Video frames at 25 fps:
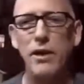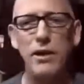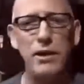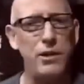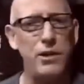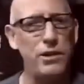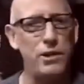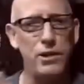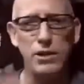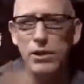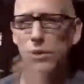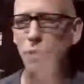
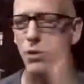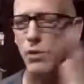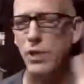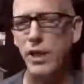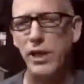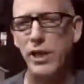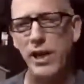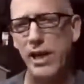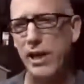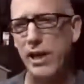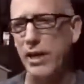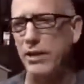You just don't
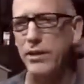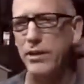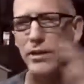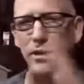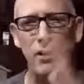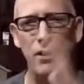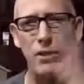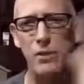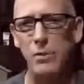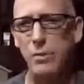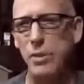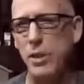get any of the
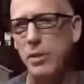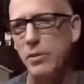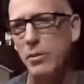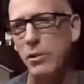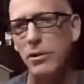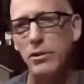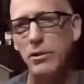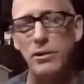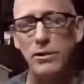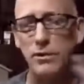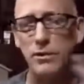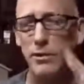other
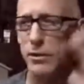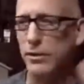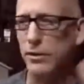people